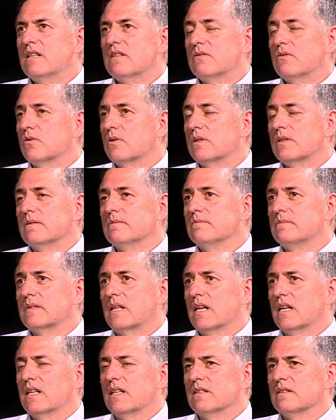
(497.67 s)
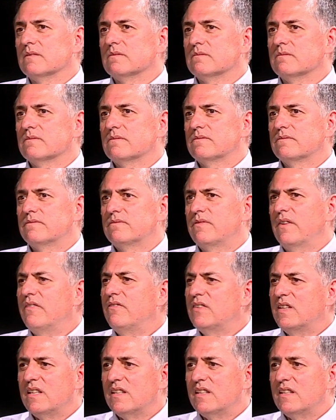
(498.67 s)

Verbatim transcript: for uh, 50